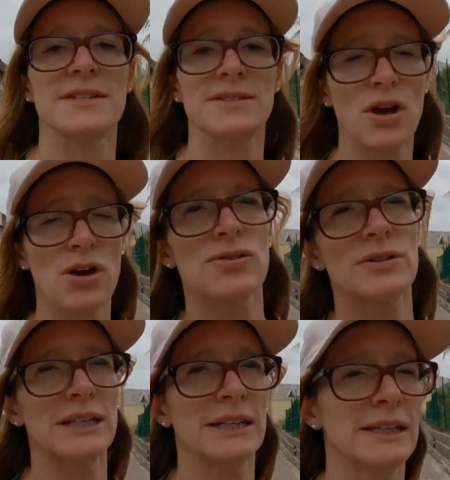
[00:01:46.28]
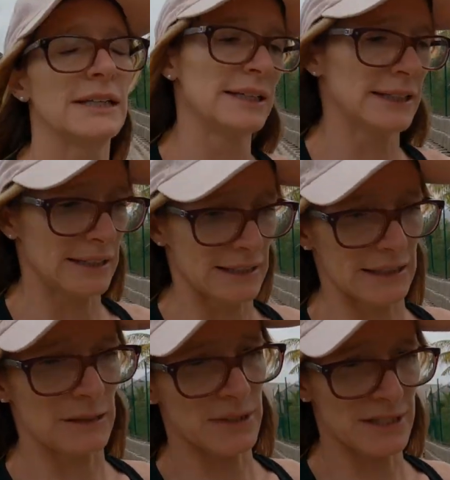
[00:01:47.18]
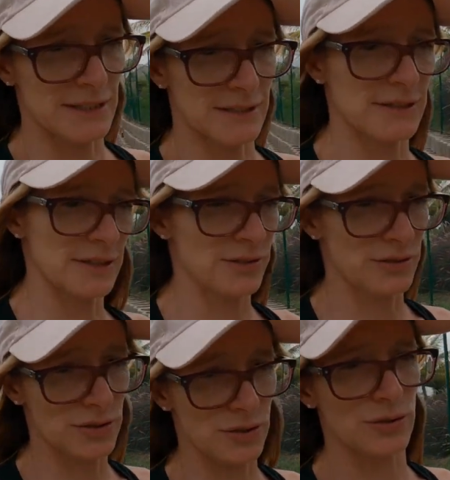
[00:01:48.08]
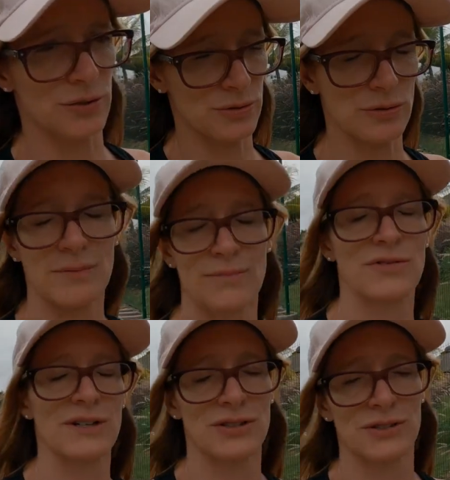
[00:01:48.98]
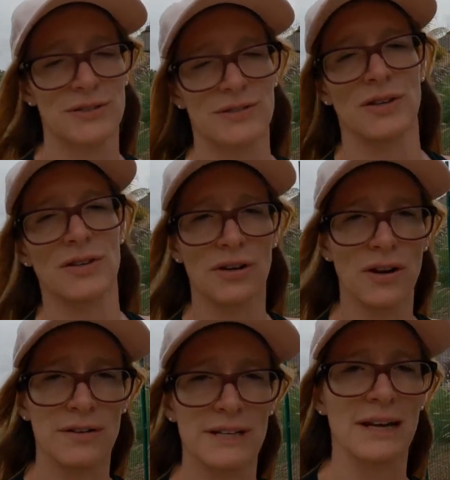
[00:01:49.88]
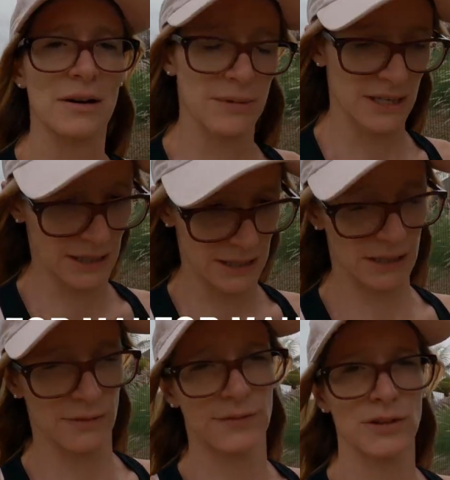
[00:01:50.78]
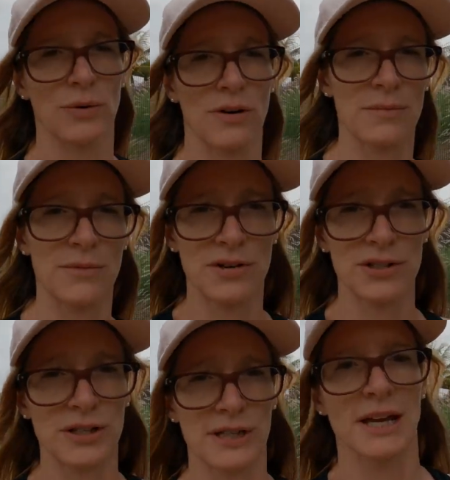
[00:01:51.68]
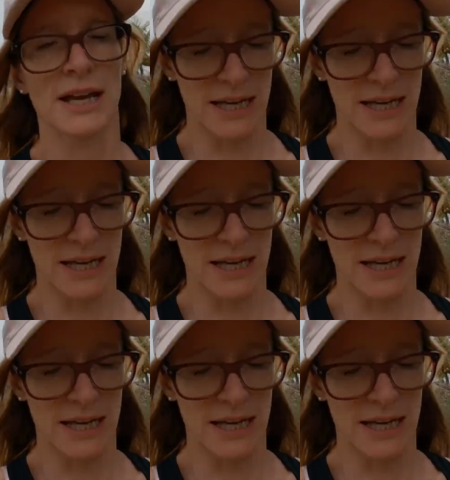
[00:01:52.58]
is only limited to Mauritians, so you can only come here if you are a Mauritian,